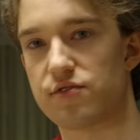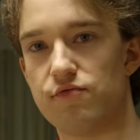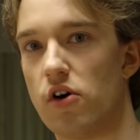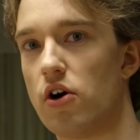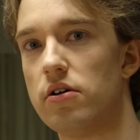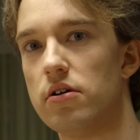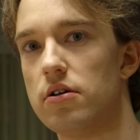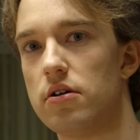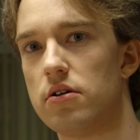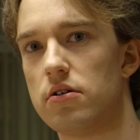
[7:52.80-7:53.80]
that's wrong.
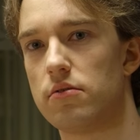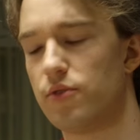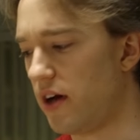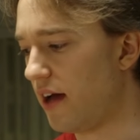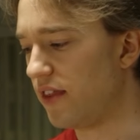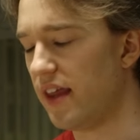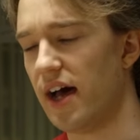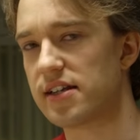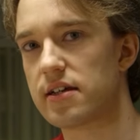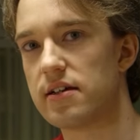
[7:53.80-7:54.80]
We're not having
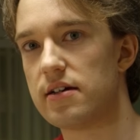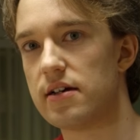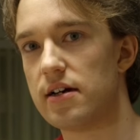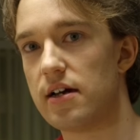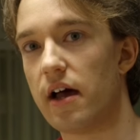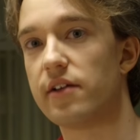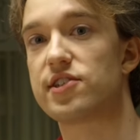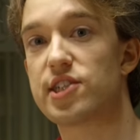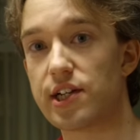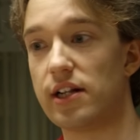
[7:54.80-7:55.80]
that. And
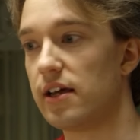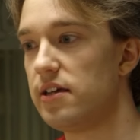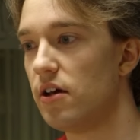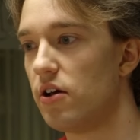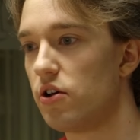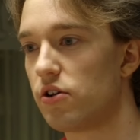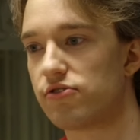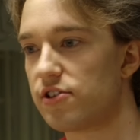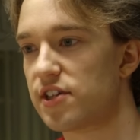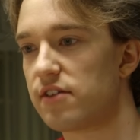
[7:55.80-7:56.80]
suddenly,
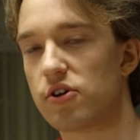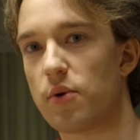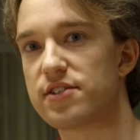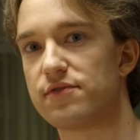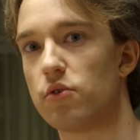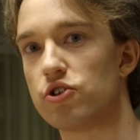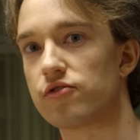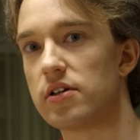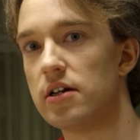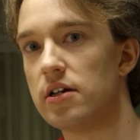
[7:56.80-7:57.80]
cross-site request
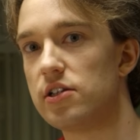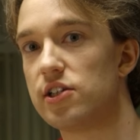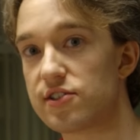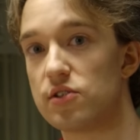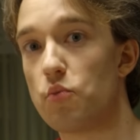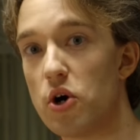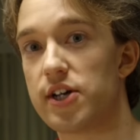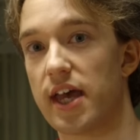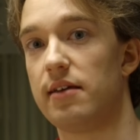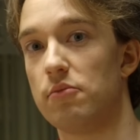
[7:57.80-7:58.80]
forgery doesn't
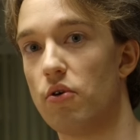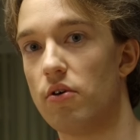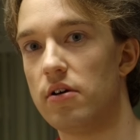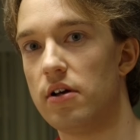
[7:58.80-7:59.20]
work anymore.